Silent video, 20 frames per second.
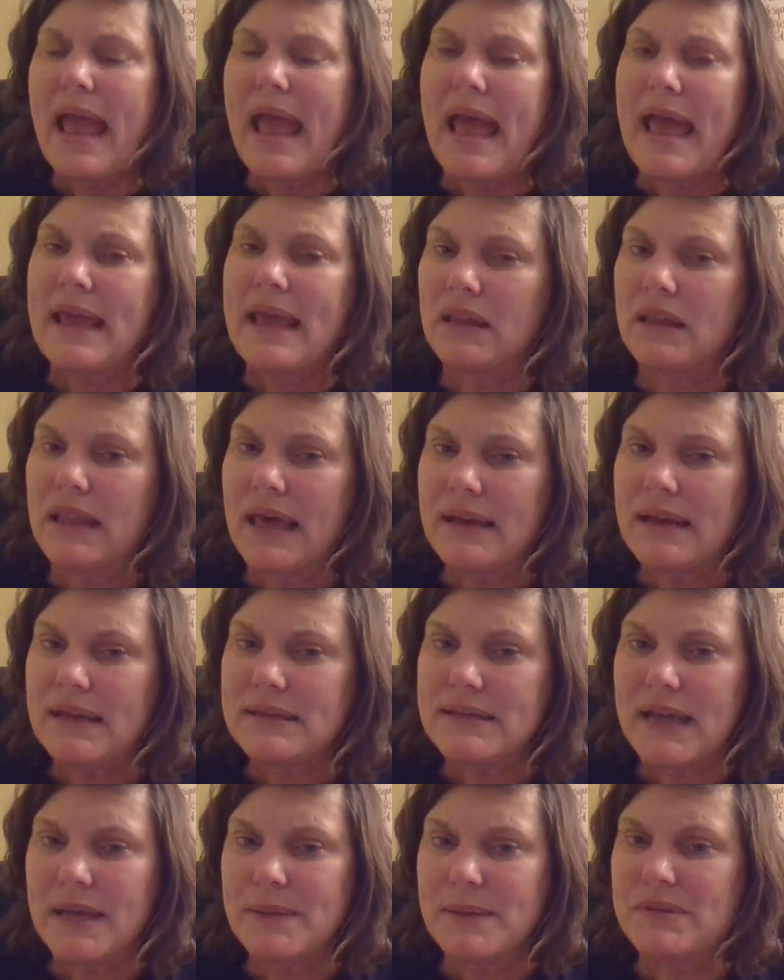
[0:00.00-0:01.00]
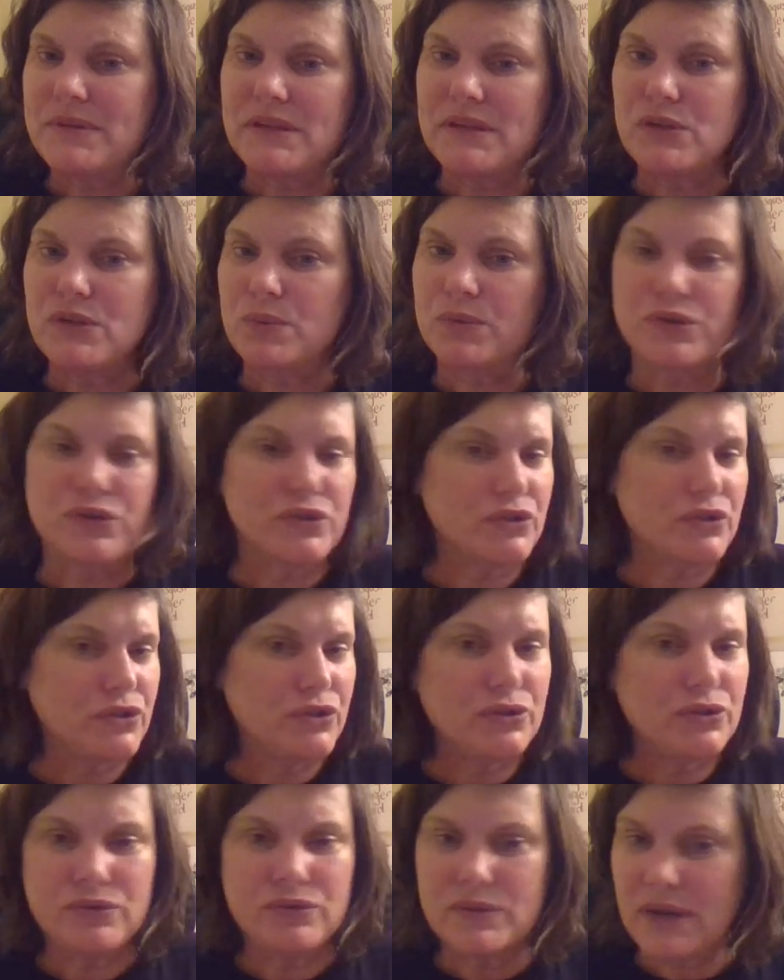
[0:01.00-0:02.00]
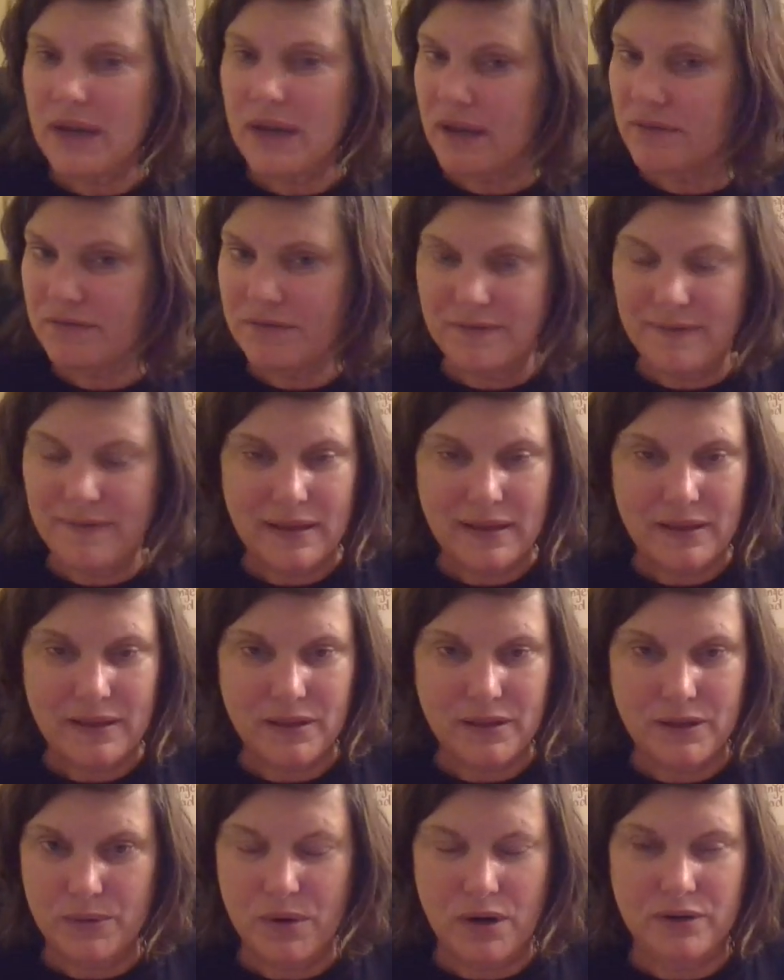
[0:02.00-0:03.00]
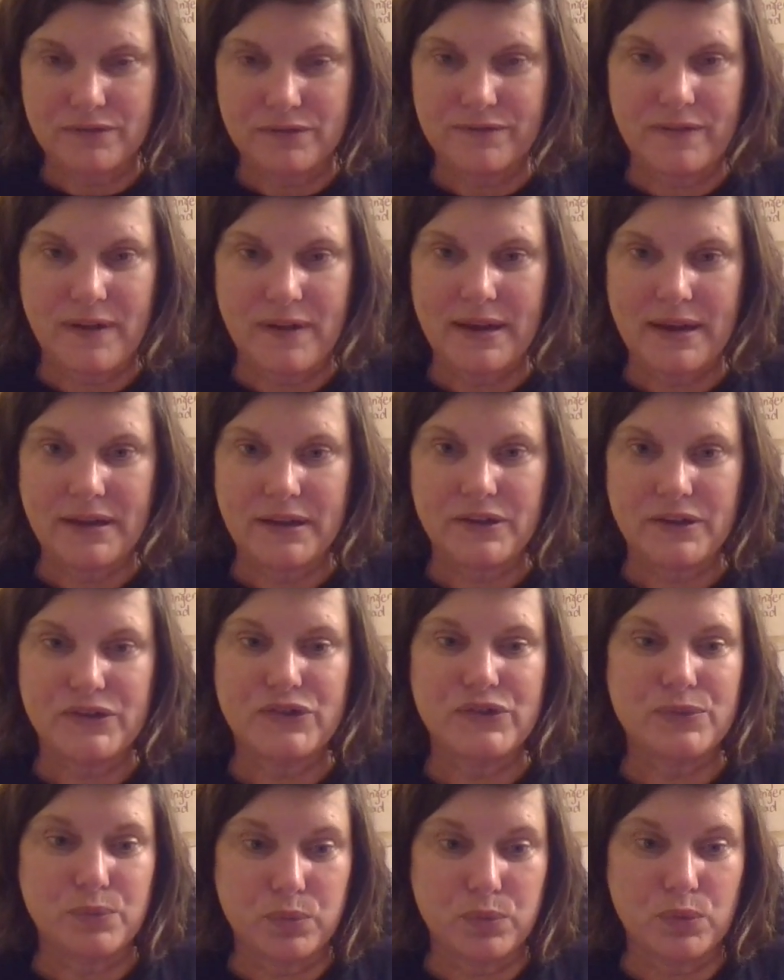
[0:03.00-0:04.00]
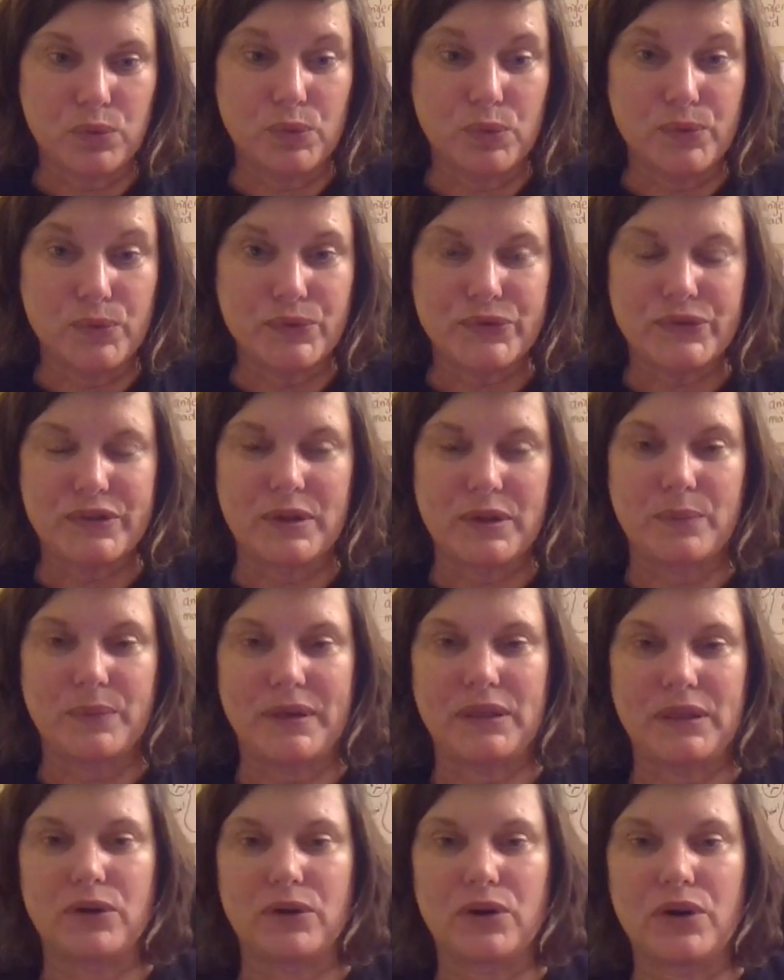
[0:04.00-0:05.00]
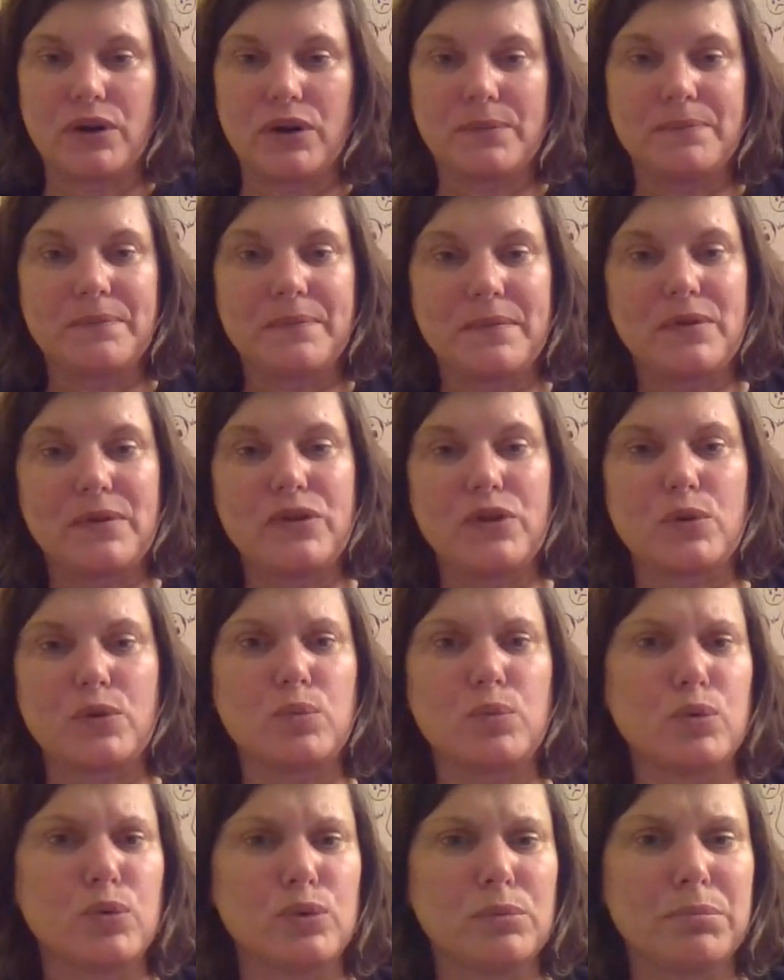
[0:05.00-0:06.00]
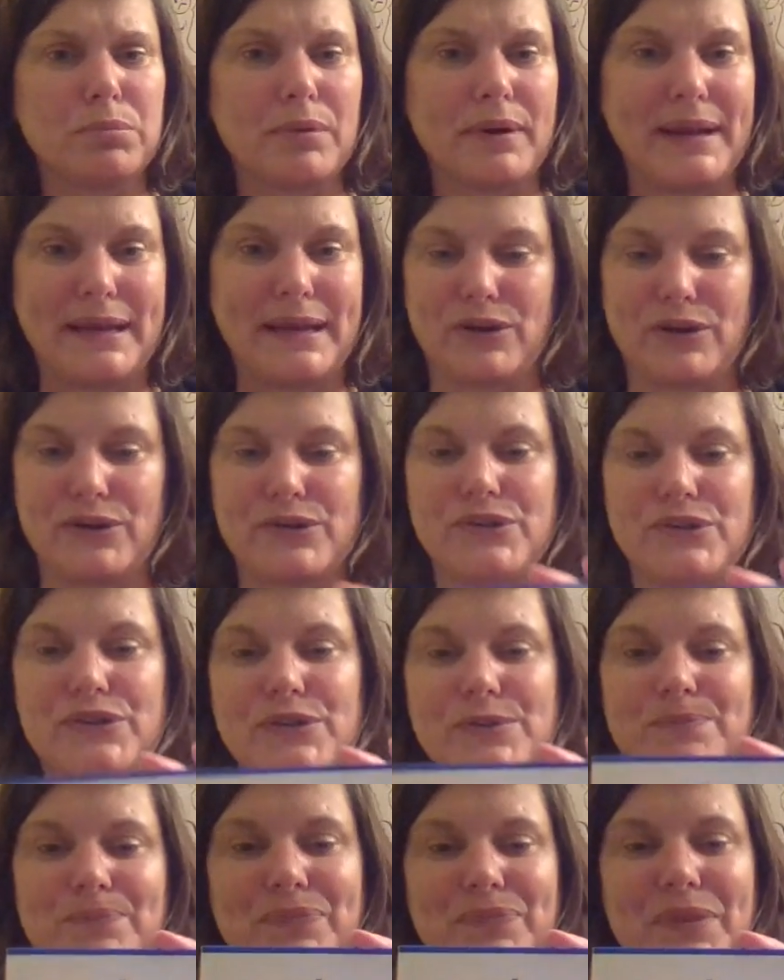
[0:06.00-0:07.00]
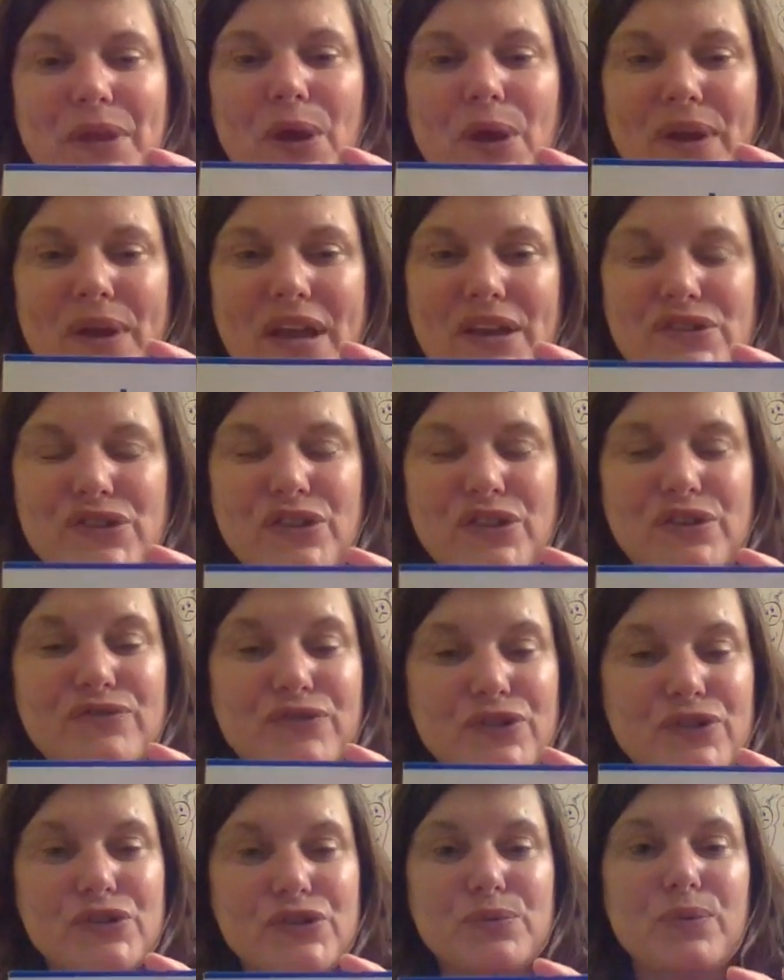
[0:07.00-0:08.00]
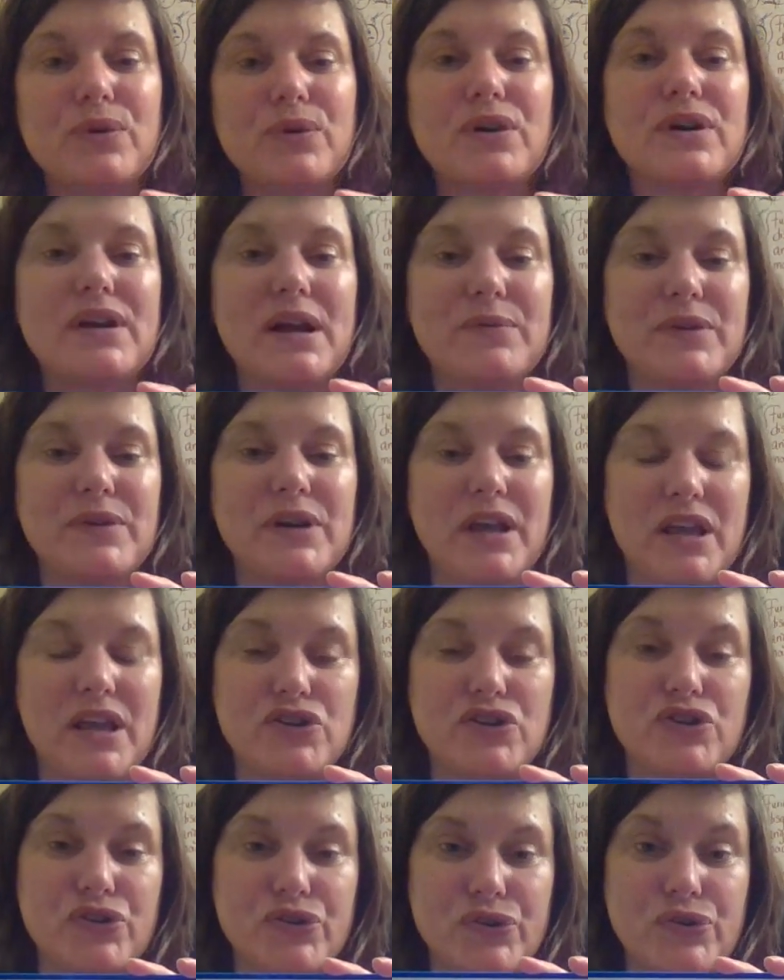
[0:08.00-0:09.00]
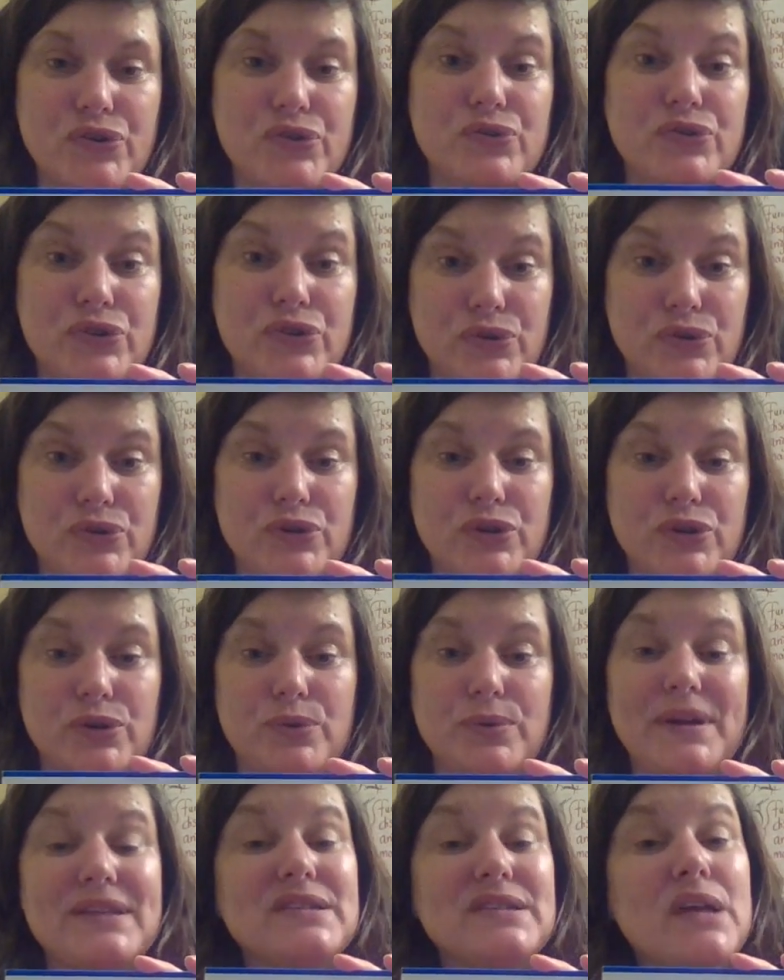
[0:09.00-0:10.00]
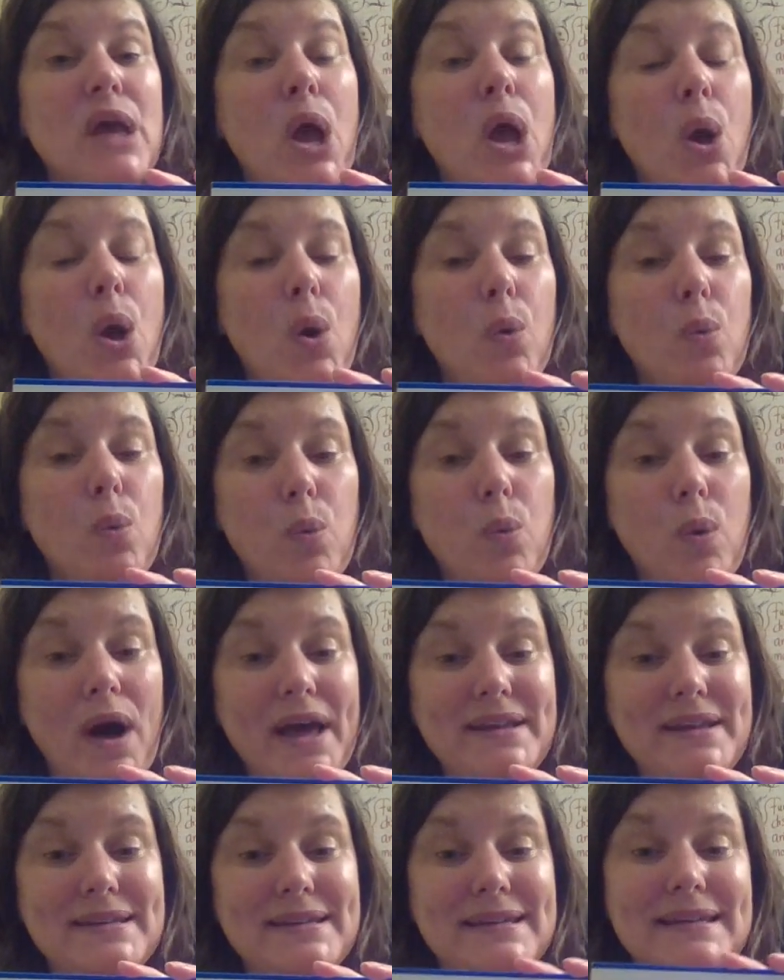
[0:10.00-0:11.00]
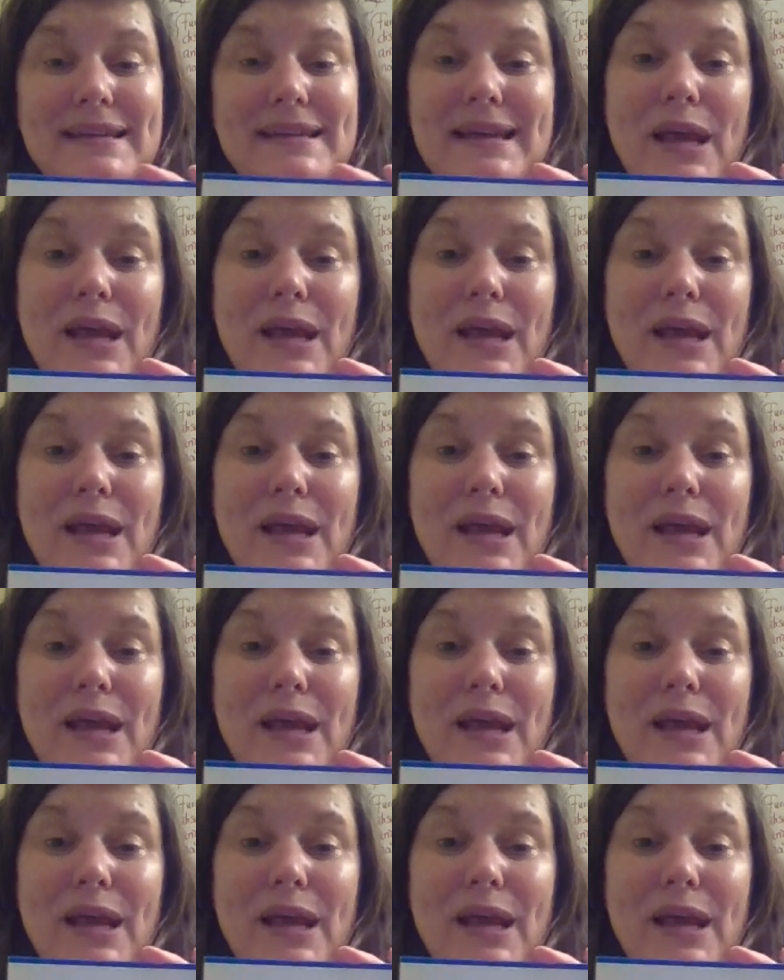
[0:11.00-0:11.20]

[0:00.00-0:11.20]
And a lot of times these words do not follow our phonics rules that we learn. They're rule breakers. Okay, so the first word I want to introduce you to is what.